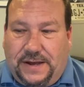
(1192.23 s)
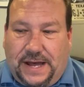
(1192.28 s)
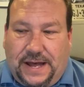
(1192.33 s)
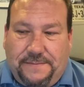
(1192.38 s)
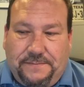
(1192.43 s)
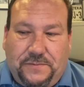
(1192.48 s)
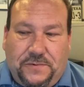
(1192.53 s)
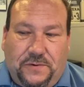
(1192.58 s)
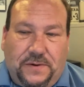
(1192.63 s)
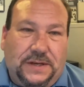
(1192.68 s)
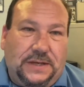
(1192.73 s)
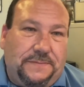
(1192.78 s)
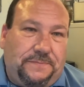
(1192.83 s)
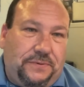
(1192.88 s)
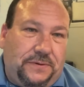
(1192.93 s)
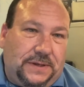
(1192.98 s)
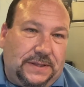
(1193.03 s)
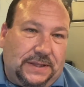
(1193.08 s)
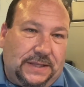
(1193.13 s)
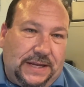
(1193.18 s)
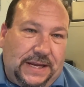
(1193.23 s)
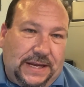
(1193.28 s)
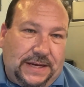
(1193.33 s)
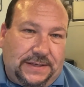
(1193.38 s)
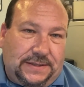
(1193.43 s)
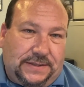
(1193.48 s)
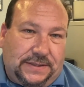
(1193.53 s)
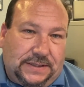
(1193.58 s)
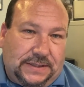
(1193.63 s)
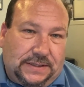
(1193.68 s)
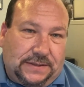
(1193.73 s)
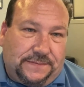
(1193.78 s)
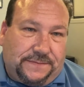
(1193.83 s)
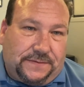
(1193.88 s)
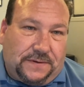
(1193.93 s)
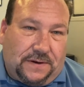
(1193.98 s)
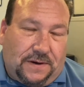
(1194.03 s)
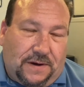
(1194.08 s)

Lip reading: I'm going to put links for